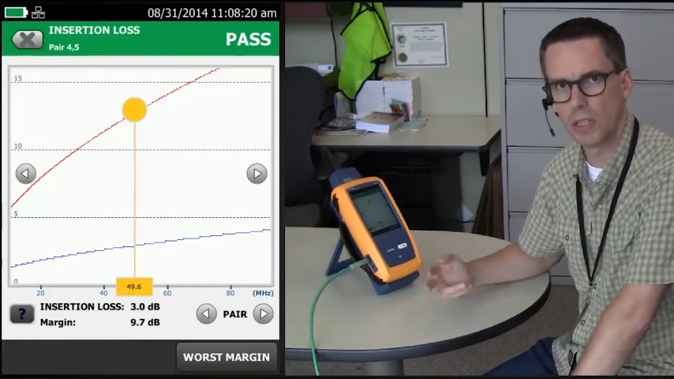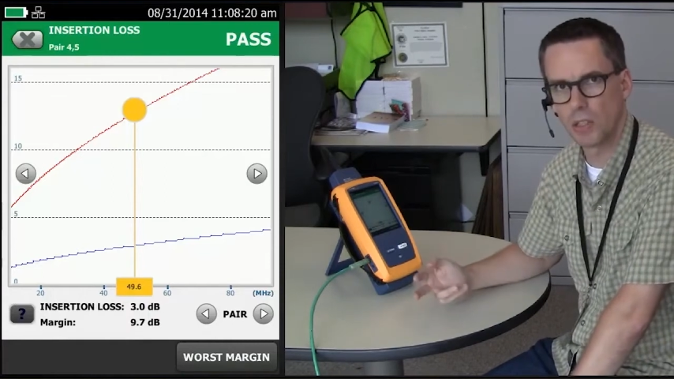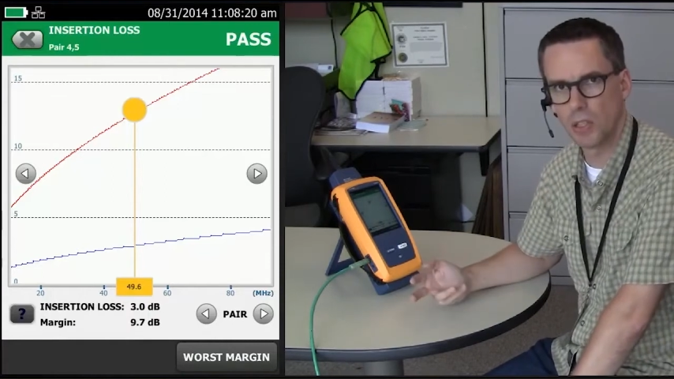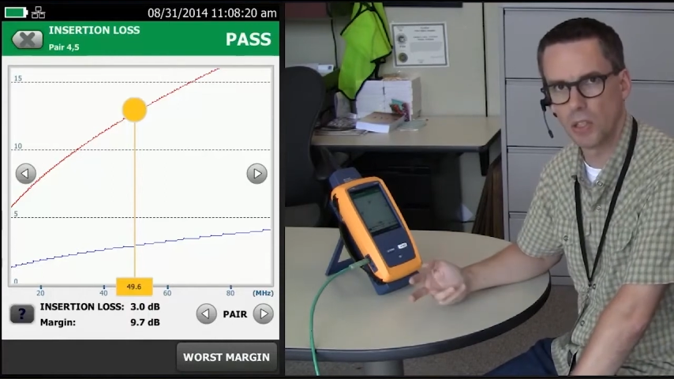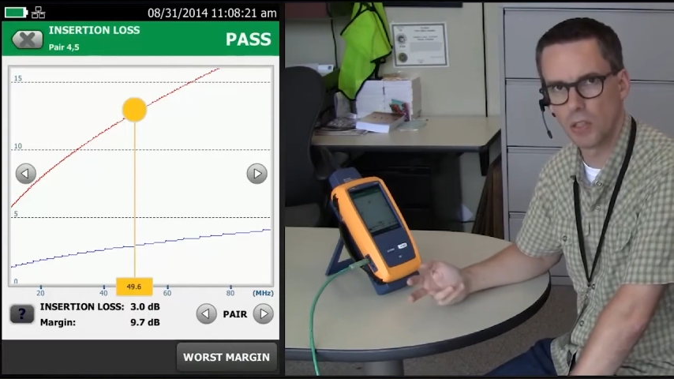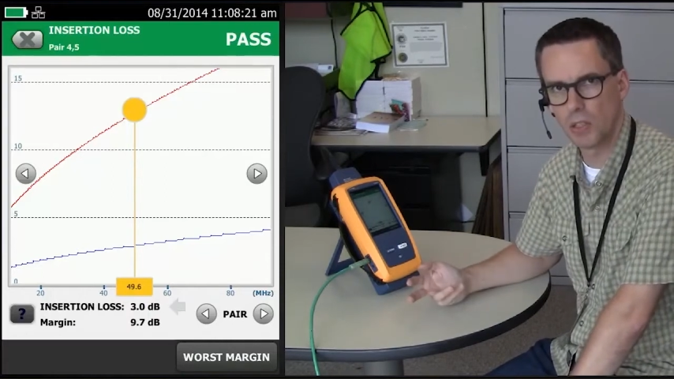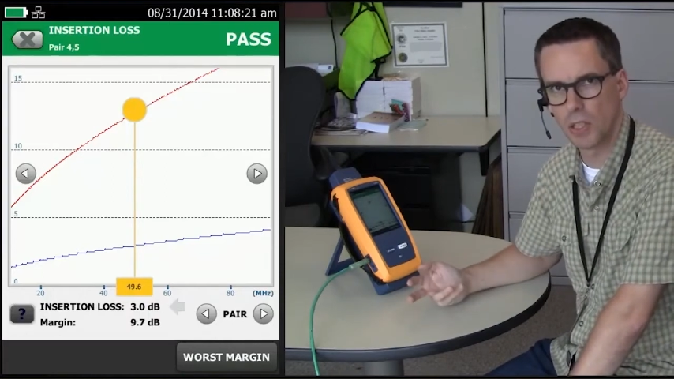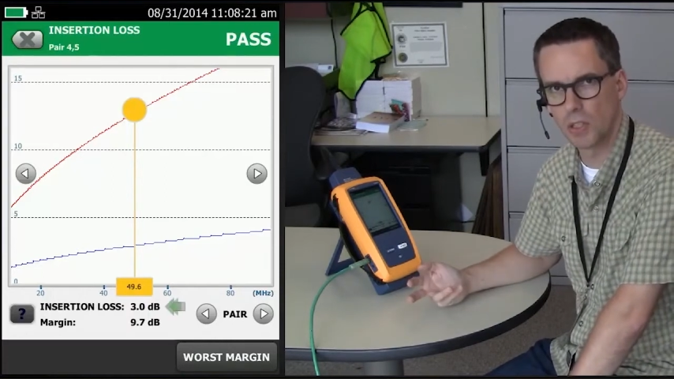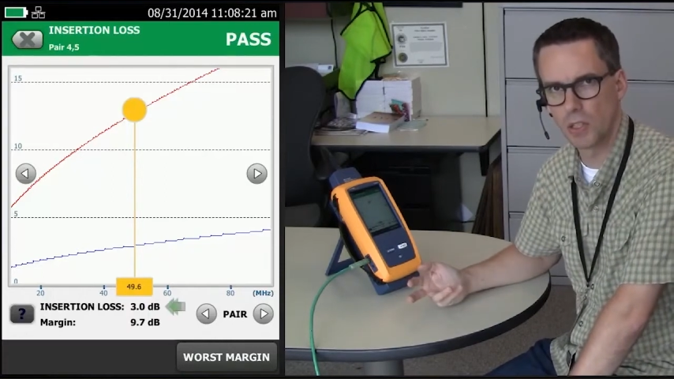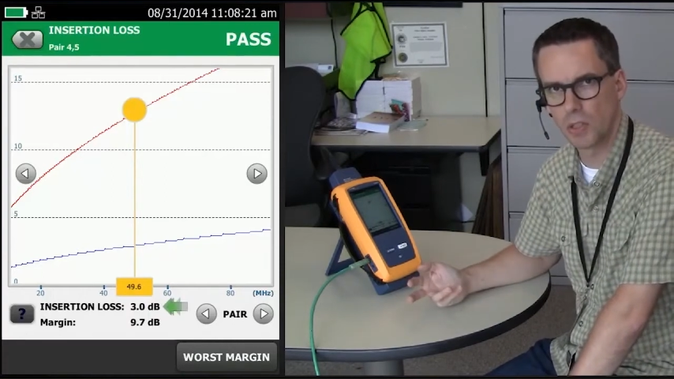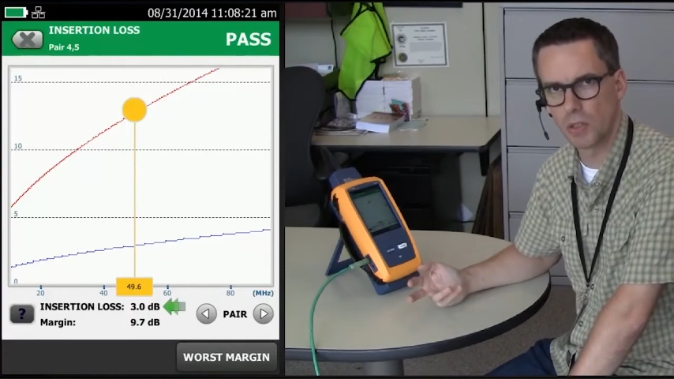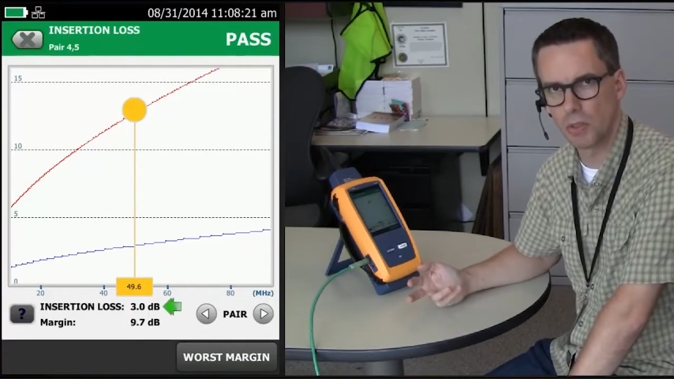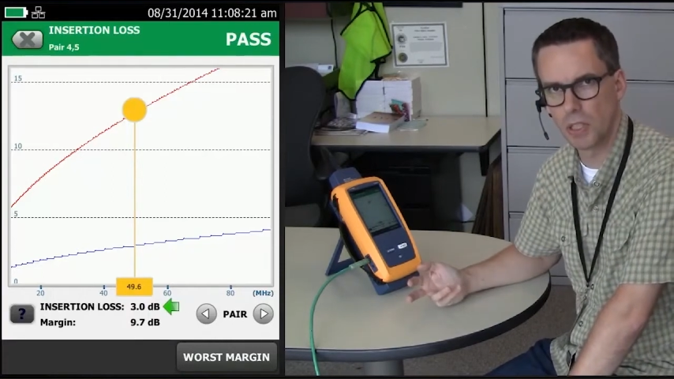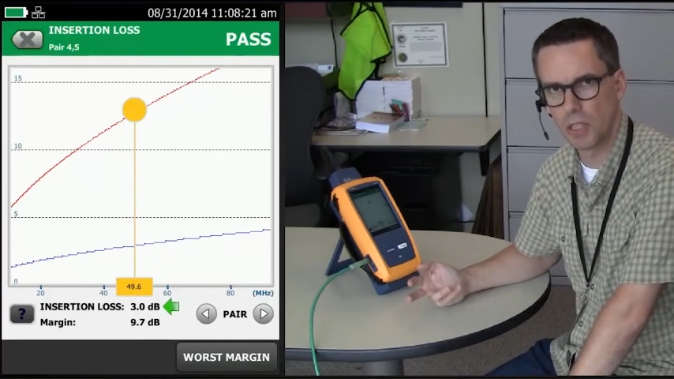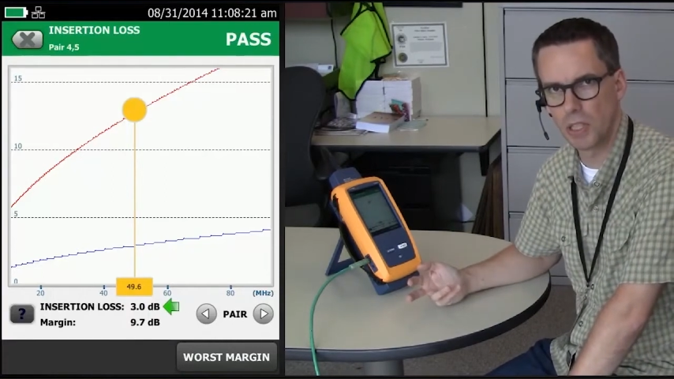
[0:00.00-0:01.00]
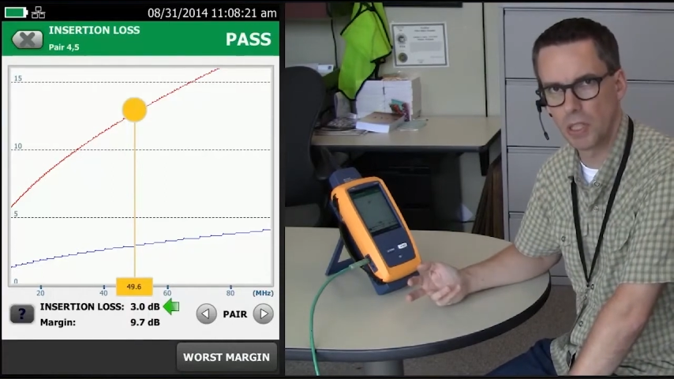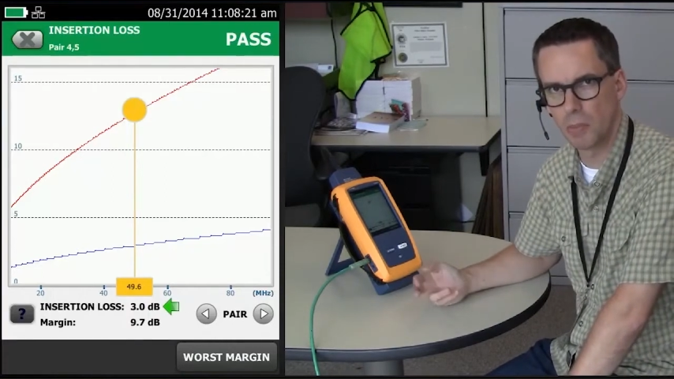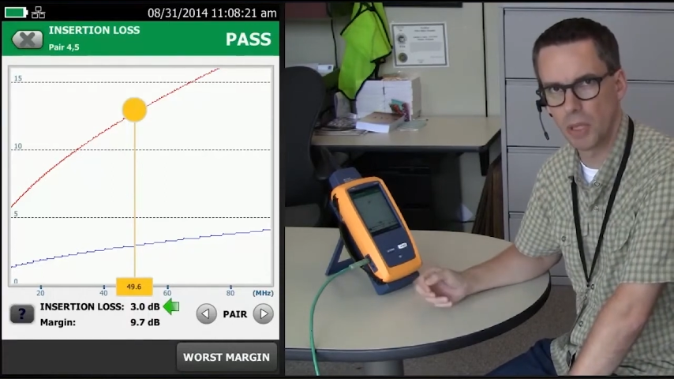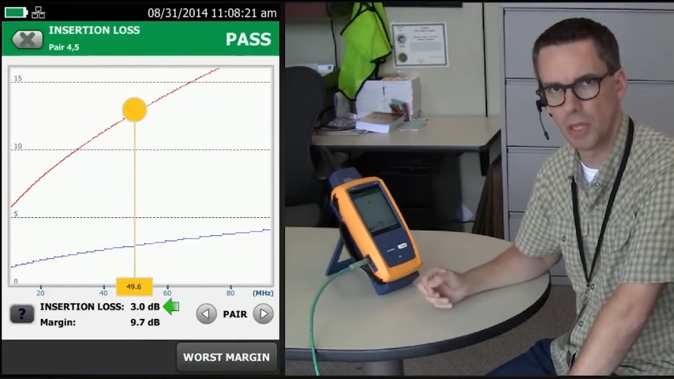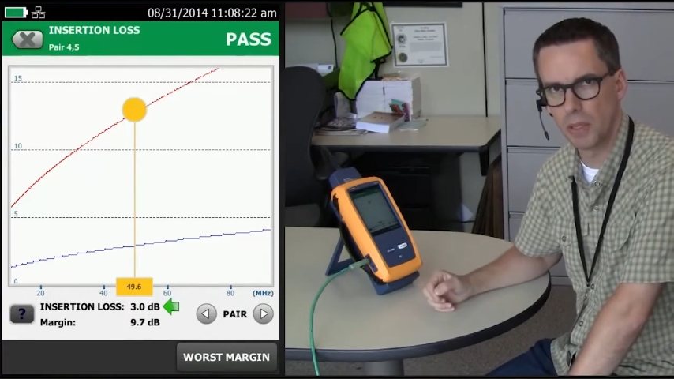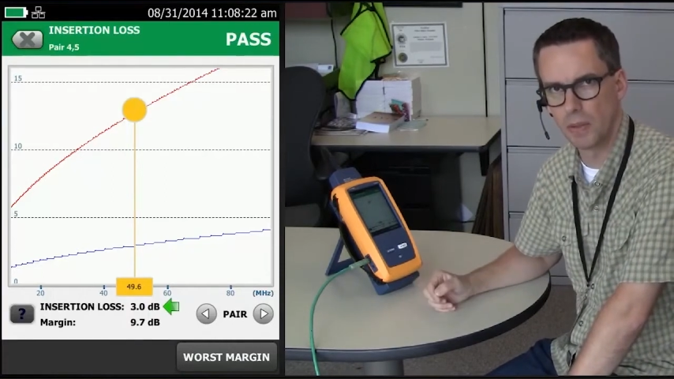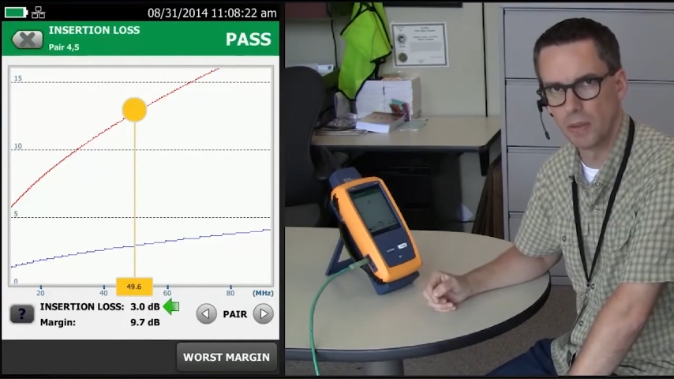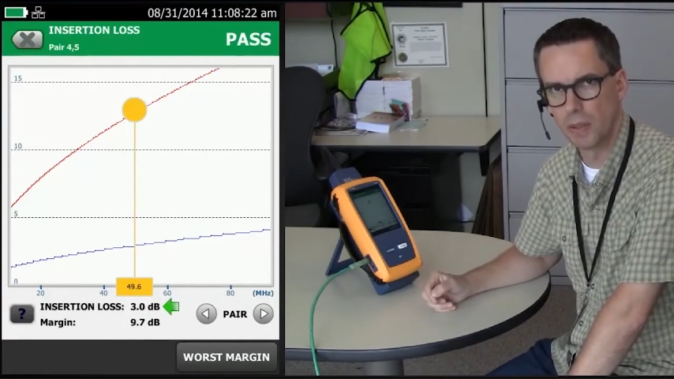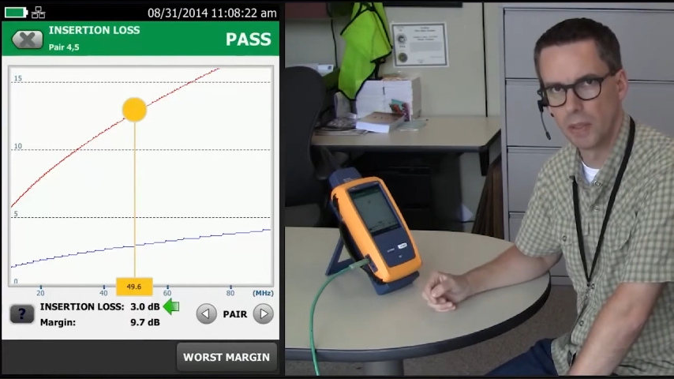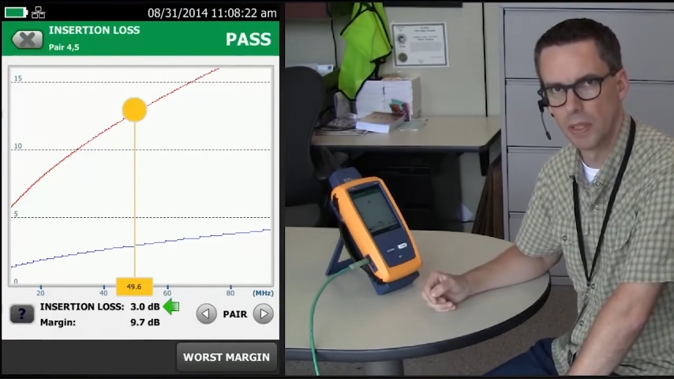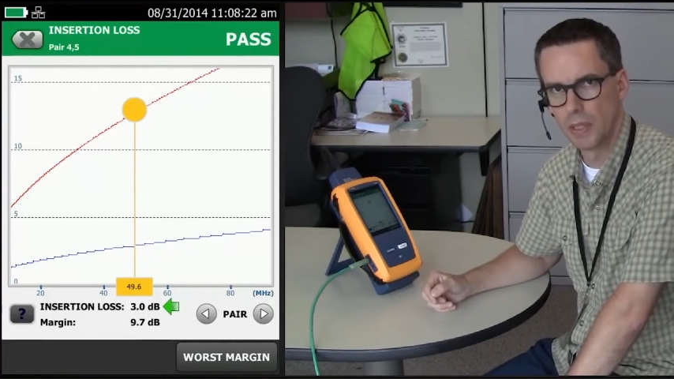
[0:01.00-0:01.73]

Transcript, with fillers: it turns into three D B,